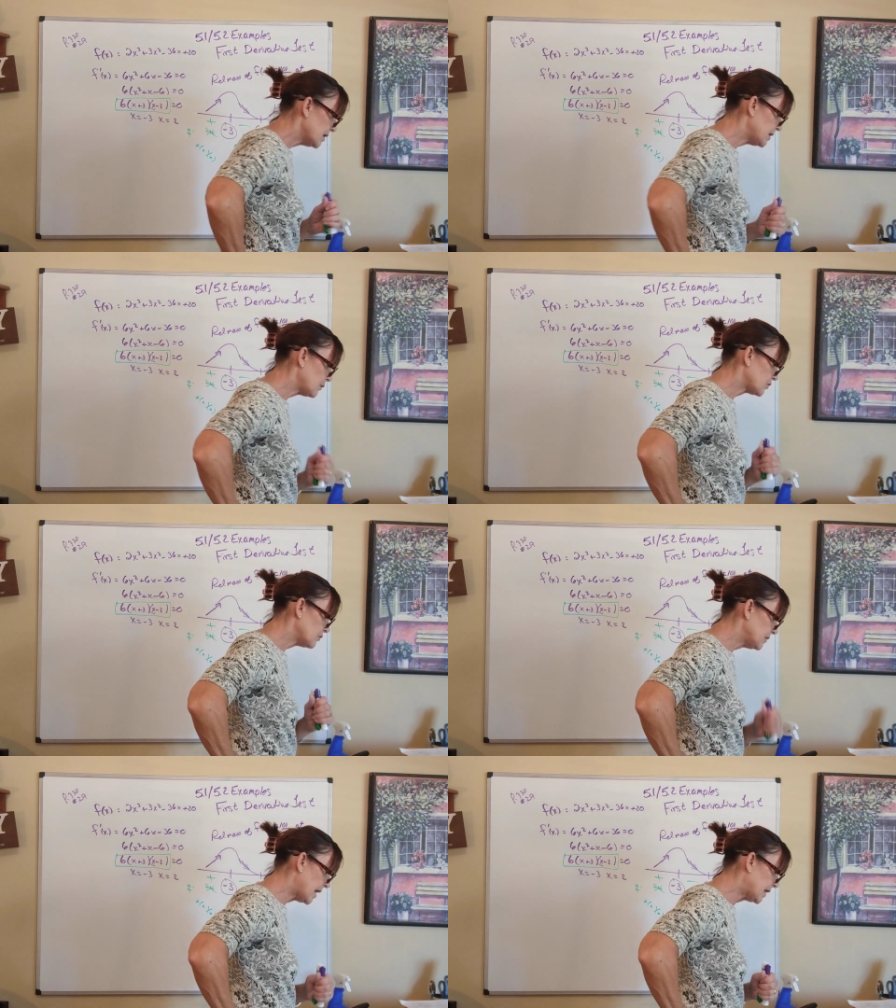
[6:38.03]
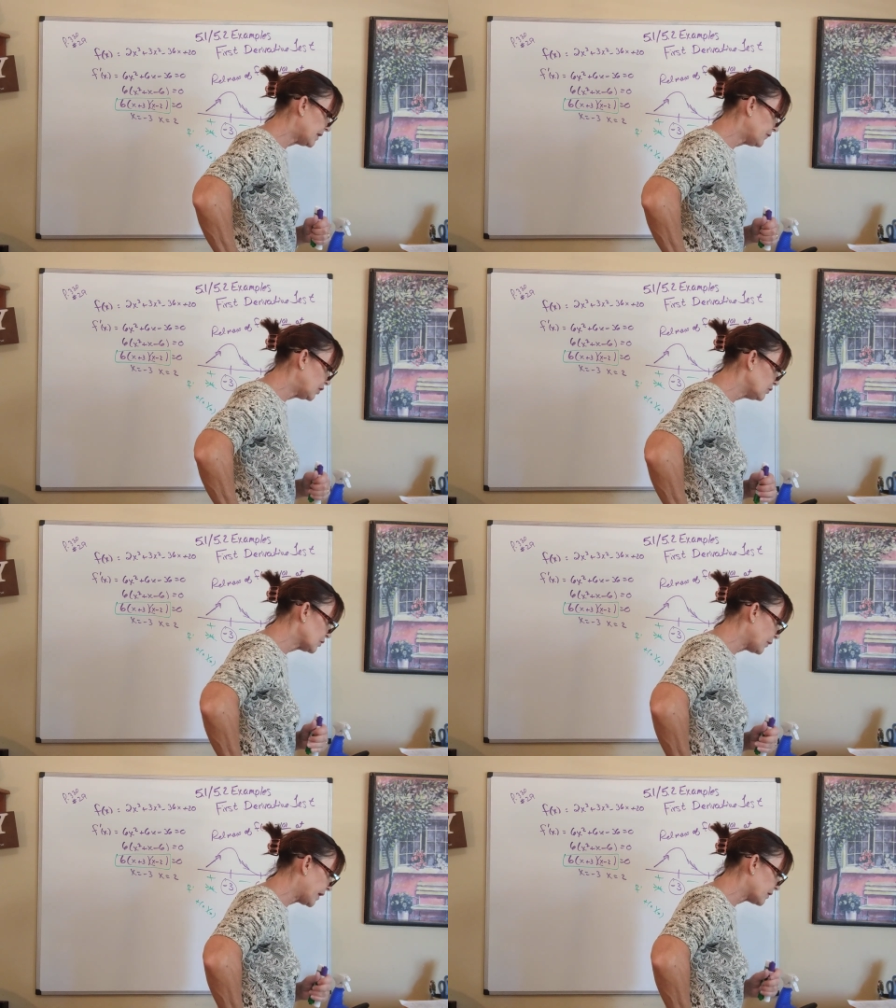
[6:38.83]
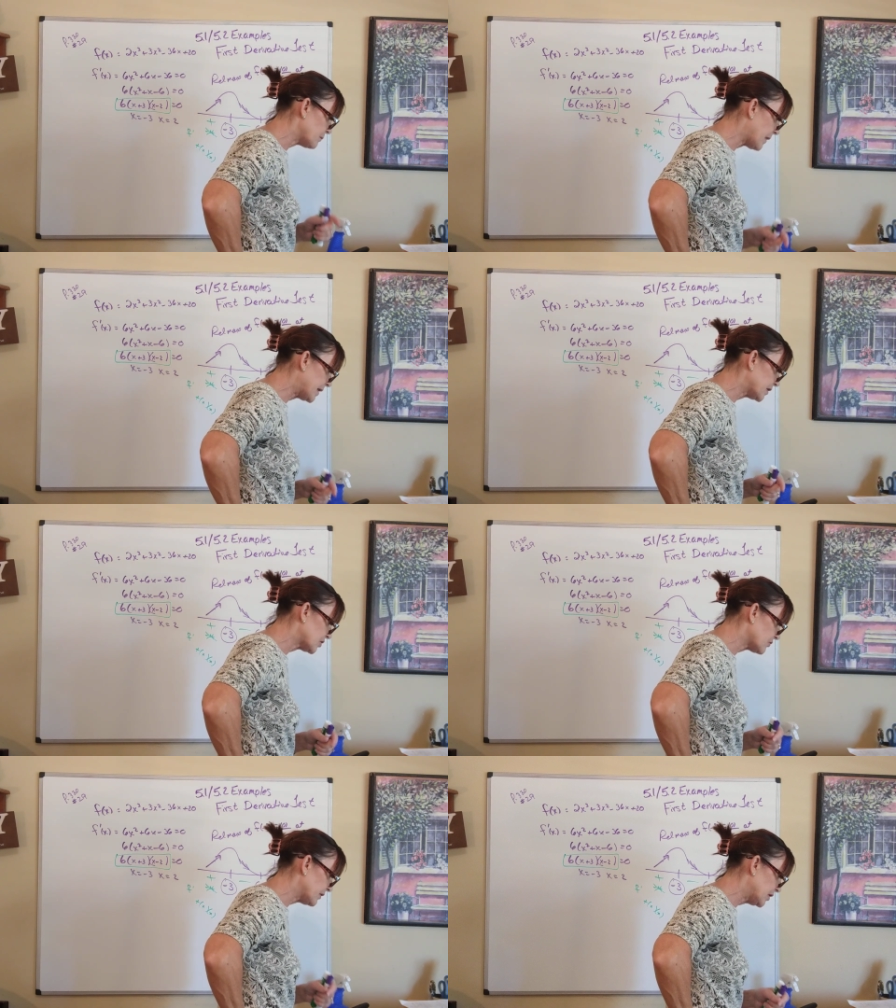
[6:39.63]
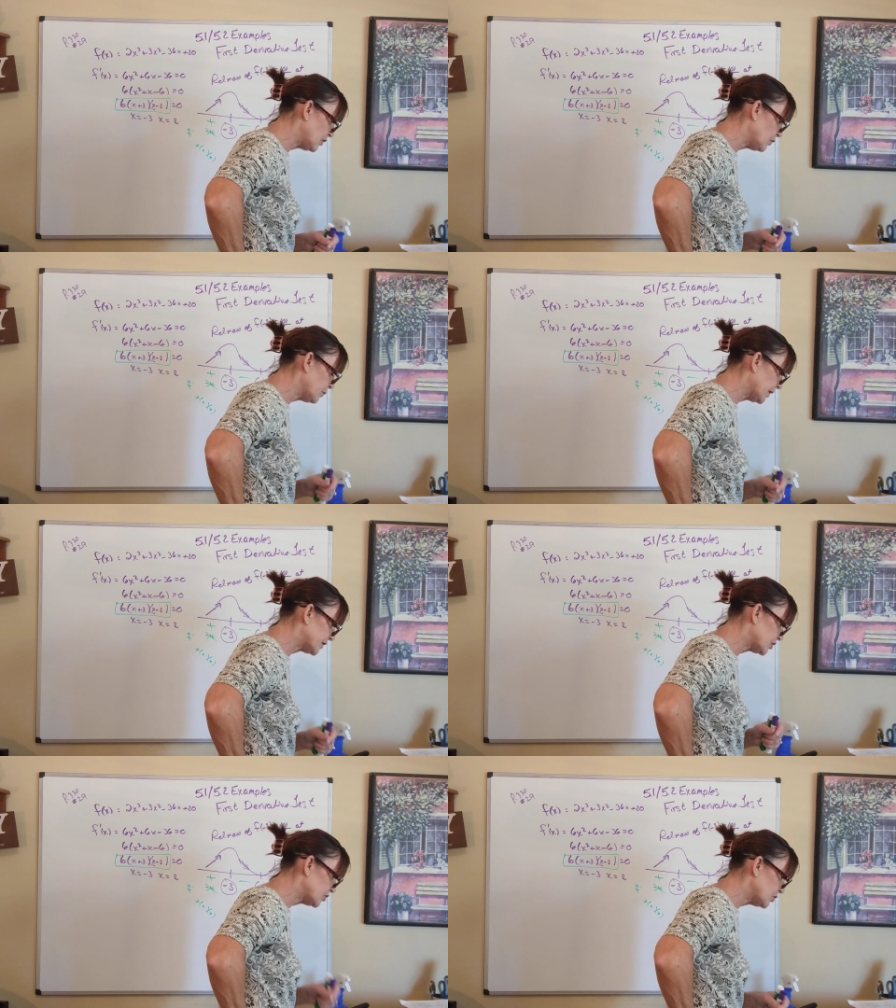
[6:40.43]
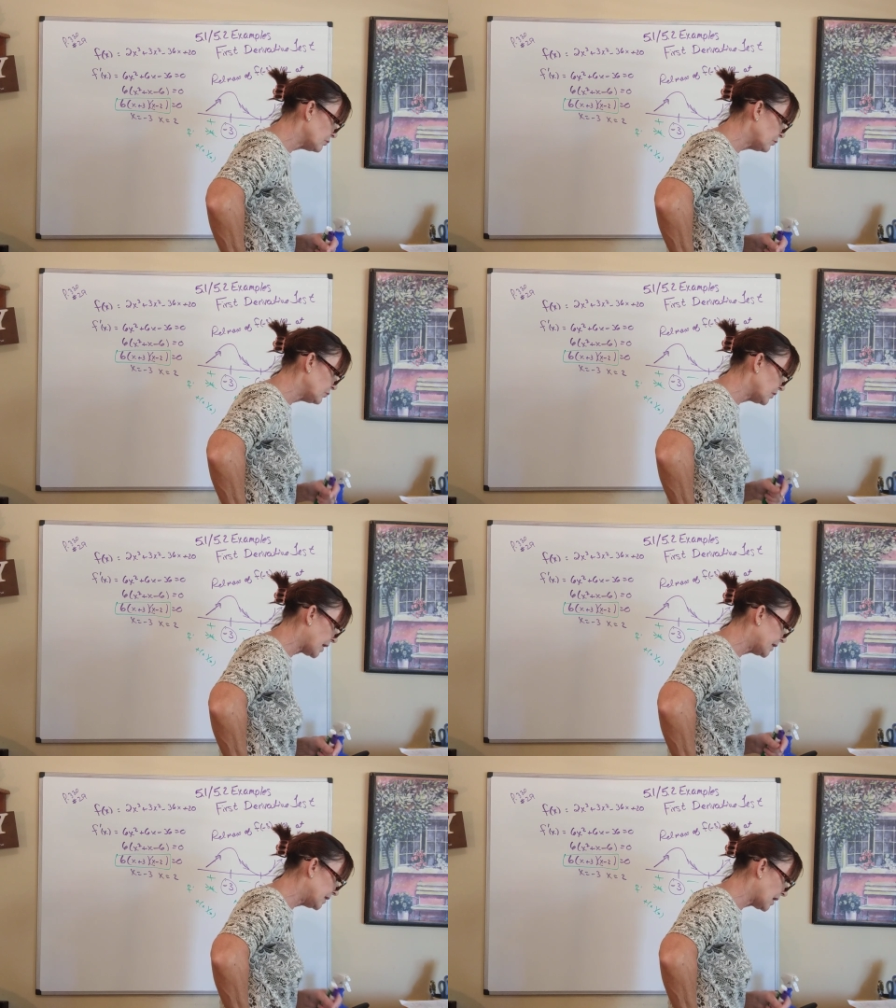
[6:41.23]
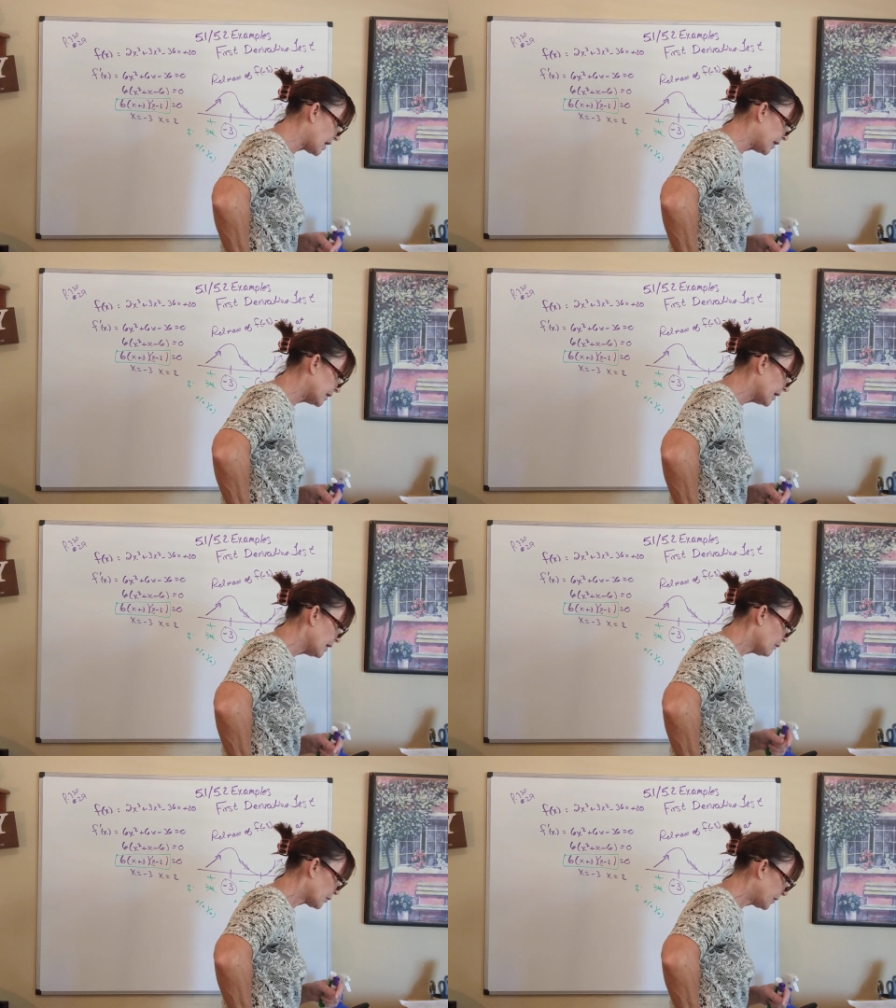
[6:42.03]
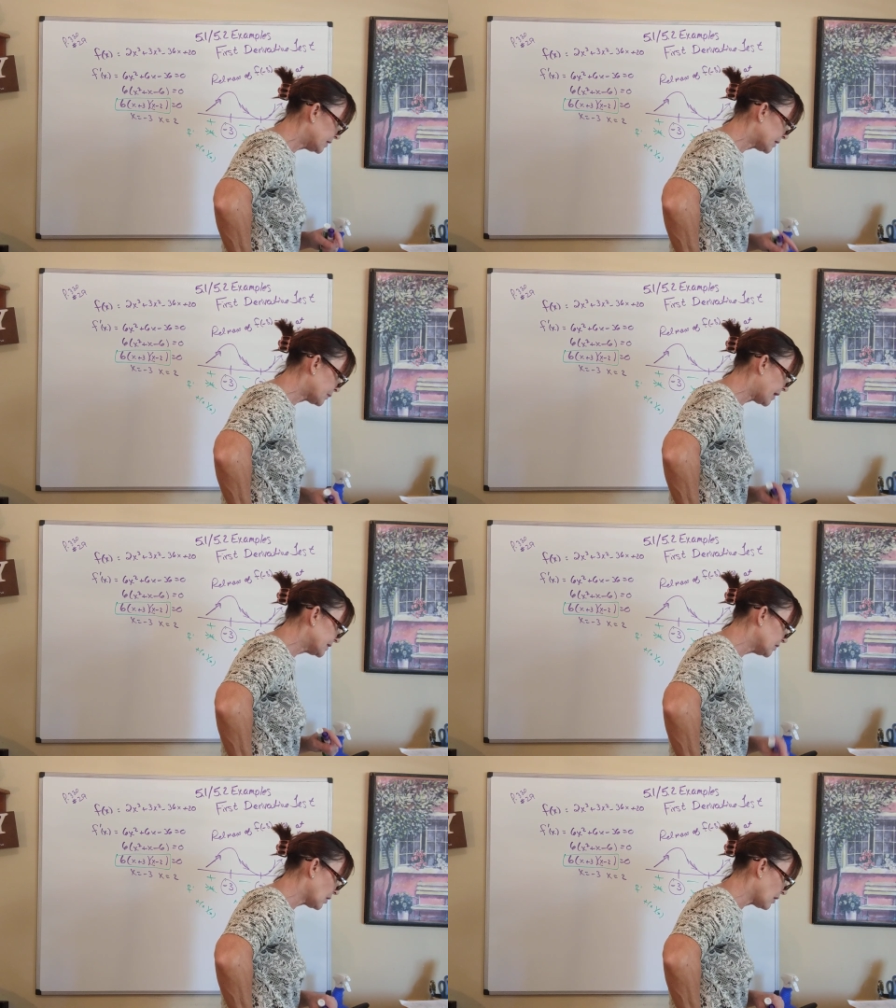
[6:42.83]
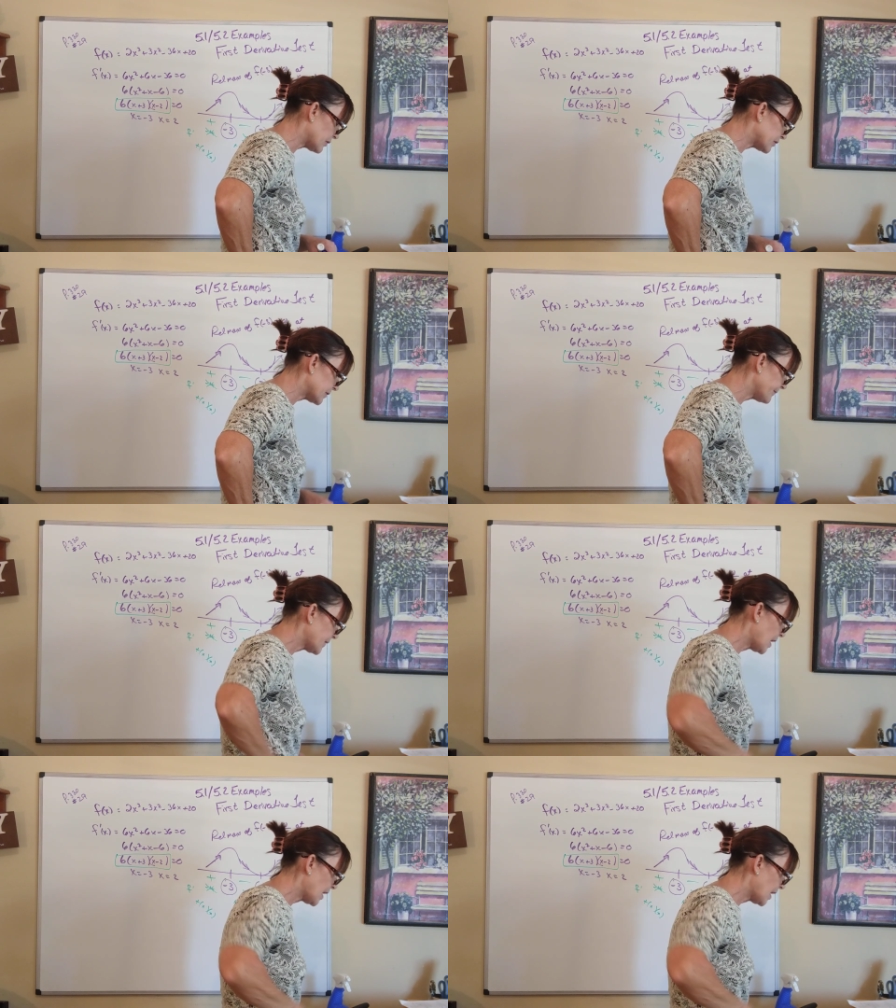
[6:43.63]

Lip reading: is equal to -Q squared minus 3Q plus 299, where P is the price in dollars.